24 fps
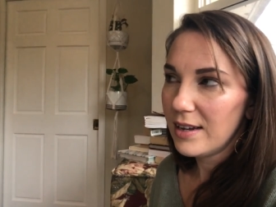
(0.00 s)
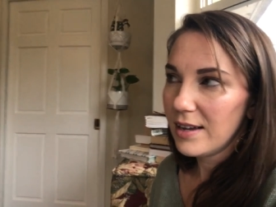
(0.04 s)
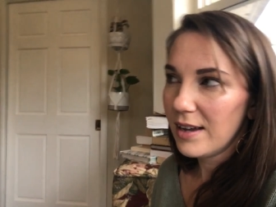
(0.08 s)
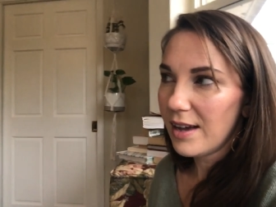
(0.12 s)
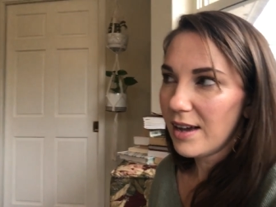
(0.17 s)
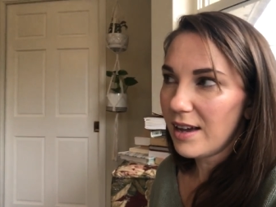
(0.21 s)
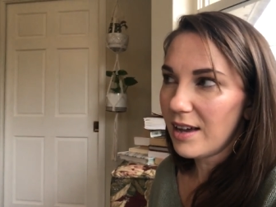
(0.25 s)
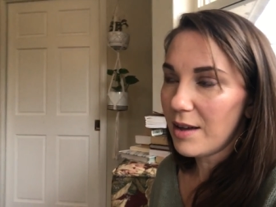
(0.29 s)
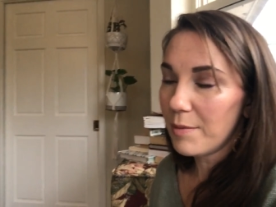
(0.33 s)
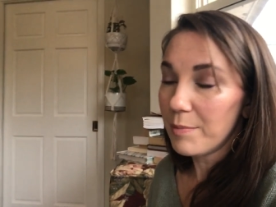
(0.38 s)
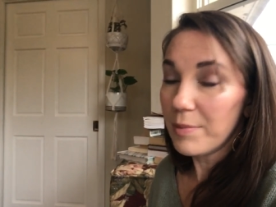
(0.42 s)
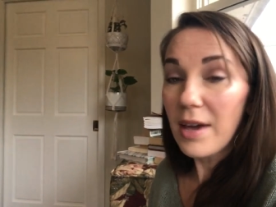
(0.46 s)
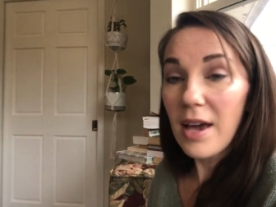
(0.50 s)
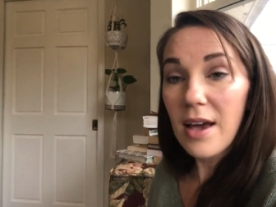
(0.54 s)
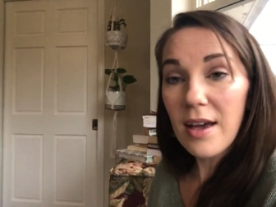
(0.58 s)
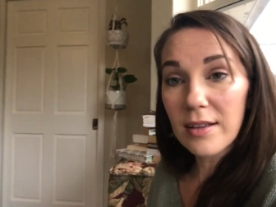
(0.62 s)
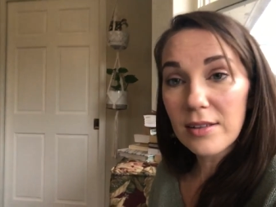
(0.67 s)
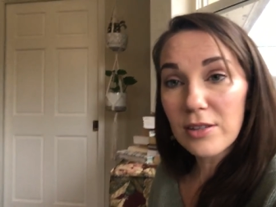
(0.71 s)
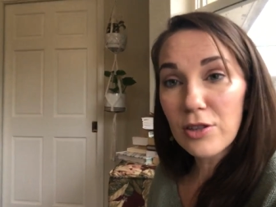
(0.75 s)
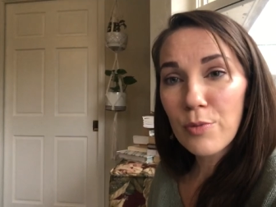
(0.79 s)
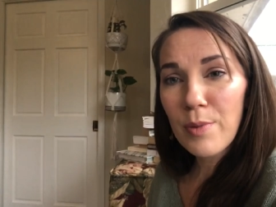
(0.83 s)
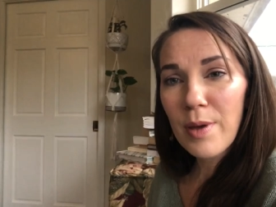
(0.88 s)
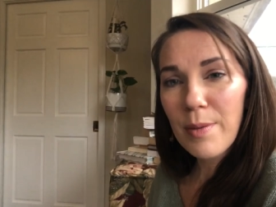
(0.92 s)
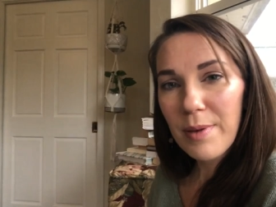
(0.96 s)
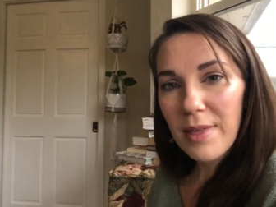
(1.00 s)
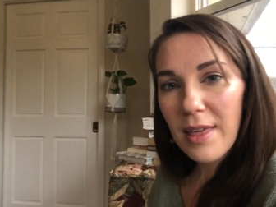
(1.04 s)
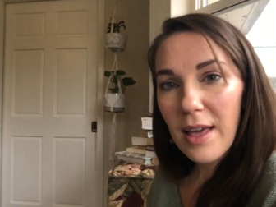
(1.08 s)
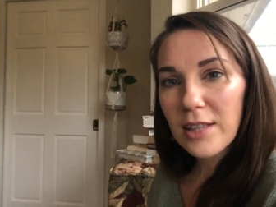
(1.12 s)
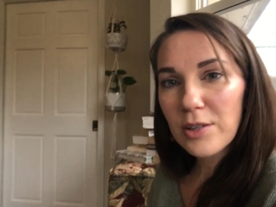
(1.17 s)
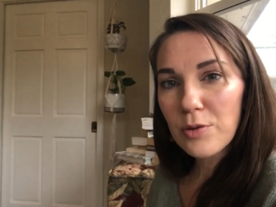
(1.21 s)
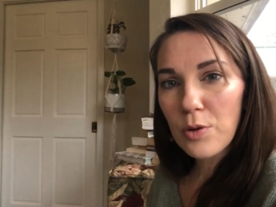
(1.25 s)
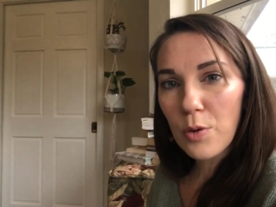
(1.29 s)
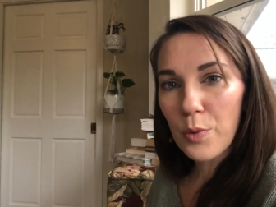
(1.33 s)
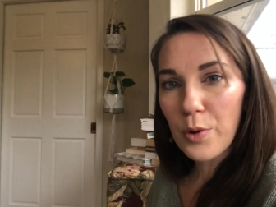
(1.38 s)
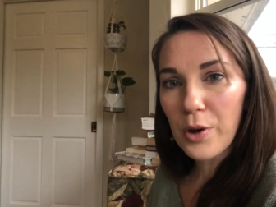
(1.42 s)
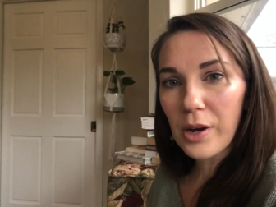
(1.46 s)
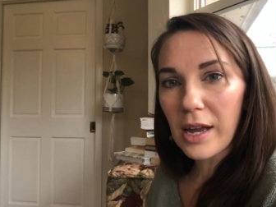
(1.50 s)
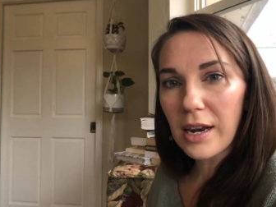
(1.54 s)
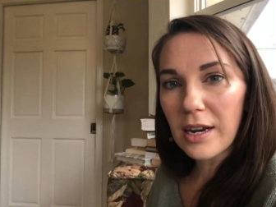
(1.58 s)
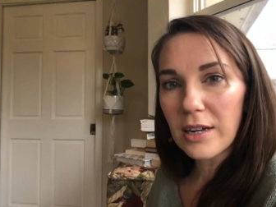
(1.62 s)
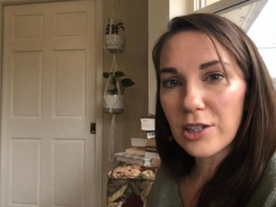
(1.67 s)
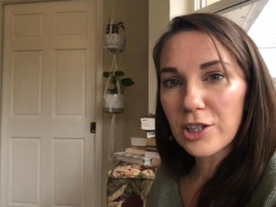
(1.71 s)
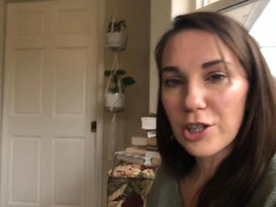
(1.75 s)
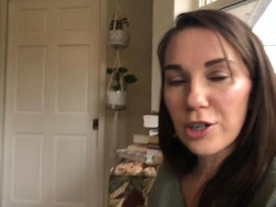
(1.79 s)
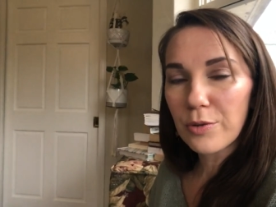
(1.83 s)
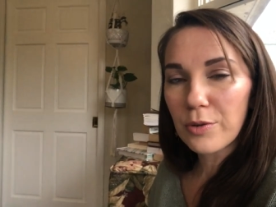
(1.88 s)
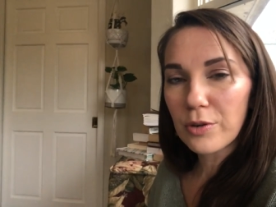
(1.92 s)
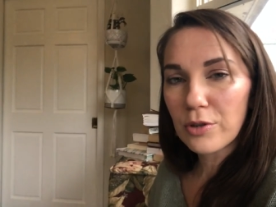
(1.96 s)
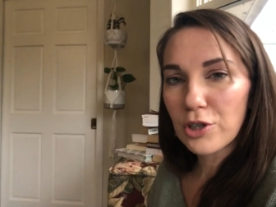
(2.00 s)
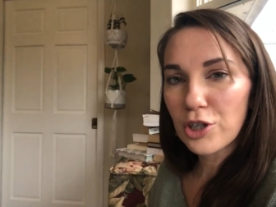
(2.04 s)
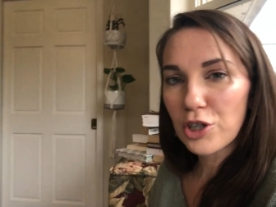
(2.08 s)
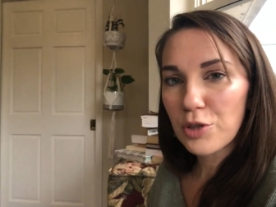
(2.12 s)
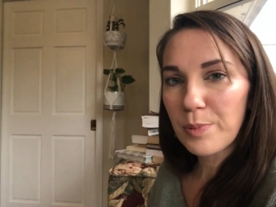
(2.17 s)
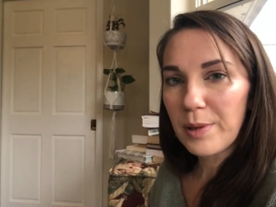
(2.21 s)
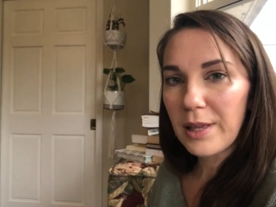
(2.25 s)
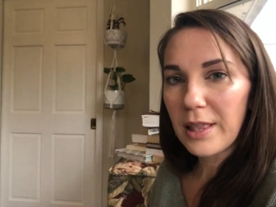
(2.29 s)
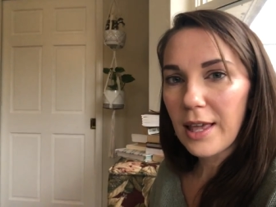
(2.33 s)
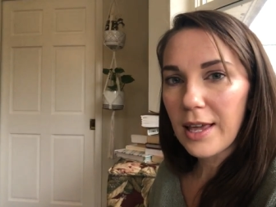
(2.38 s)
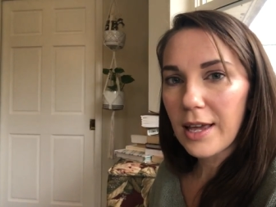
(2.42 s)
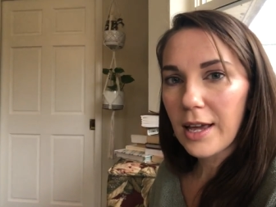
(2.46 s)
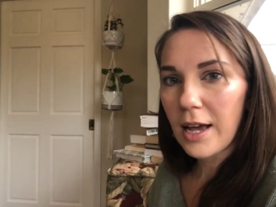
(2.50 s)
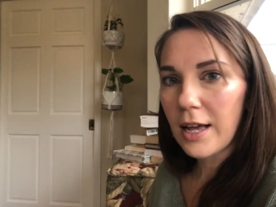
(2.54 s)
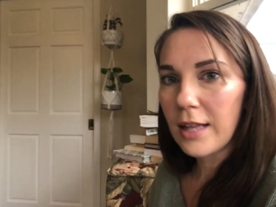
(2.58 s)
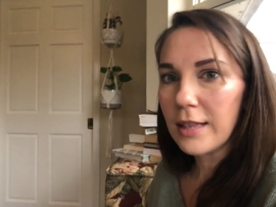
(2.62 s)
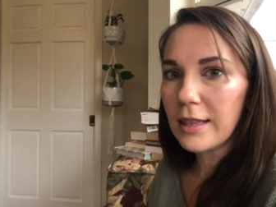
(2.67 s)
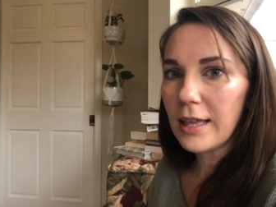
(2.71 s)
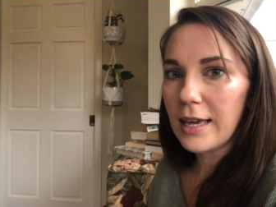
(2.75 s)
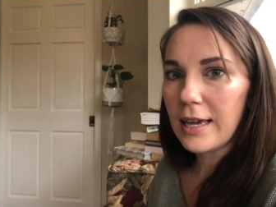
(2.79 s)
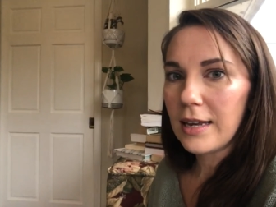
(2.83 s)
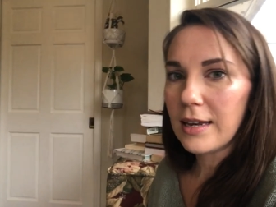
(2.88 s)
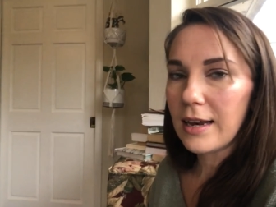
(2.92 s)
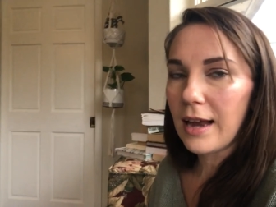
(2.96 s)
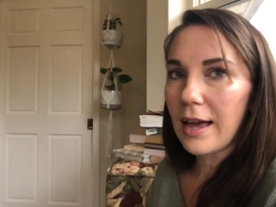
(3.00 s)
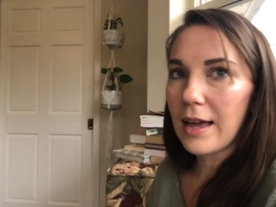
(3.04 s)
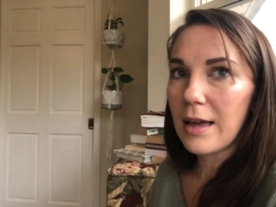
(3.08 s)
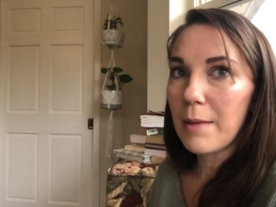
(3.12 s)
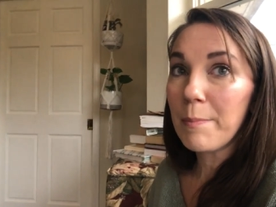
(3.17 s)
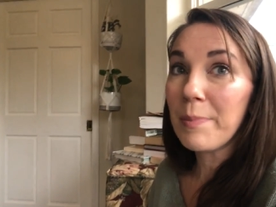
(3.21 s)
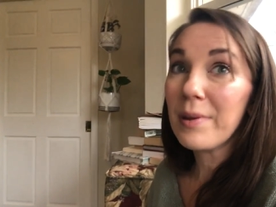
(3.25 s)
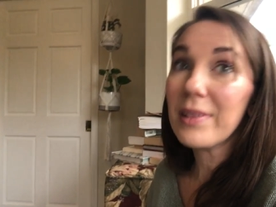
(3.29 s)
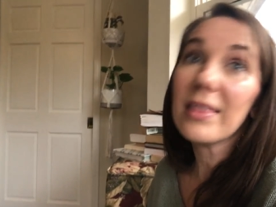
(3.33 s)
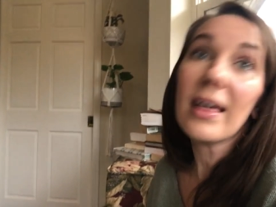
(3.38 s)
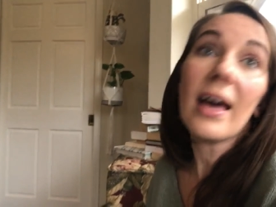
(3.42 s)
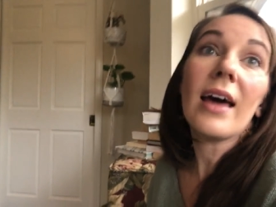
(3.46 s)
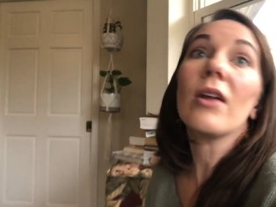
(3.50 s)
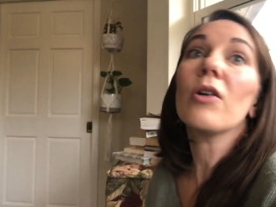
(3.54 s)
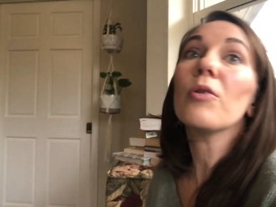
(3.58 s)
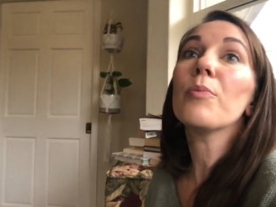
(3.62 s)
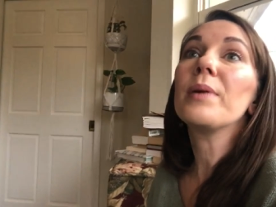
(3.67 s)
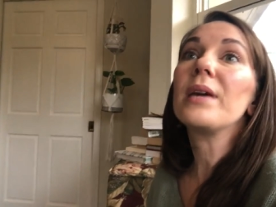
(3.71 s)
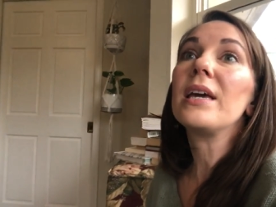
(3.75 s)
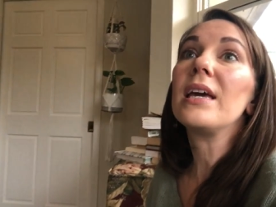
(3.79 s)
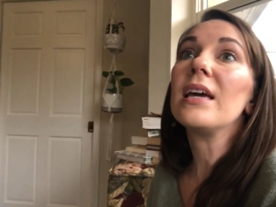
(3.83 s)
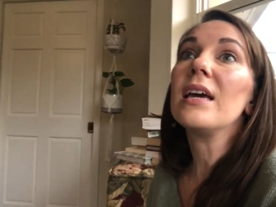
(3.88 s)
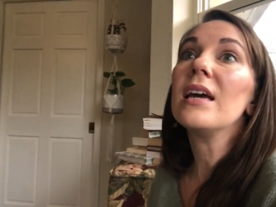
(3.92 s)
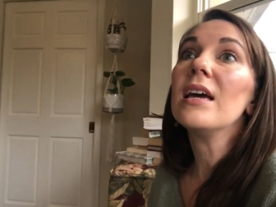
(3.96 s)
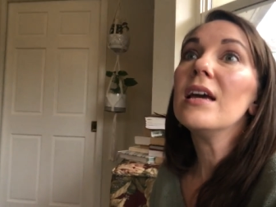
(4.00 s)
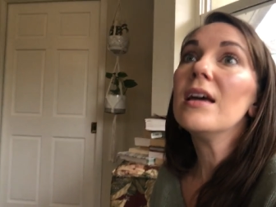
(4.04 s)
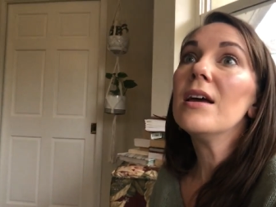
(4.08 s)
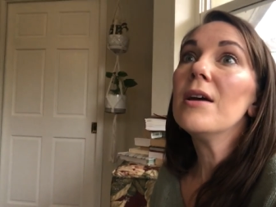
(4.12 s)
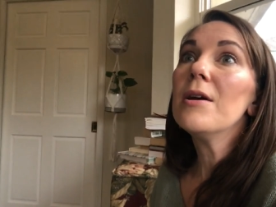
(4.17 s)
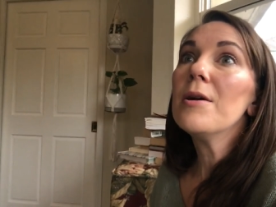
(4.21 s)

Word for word: Um, yeah, so maybe that's what we'll get into. It'll just be like a late night, but that'll be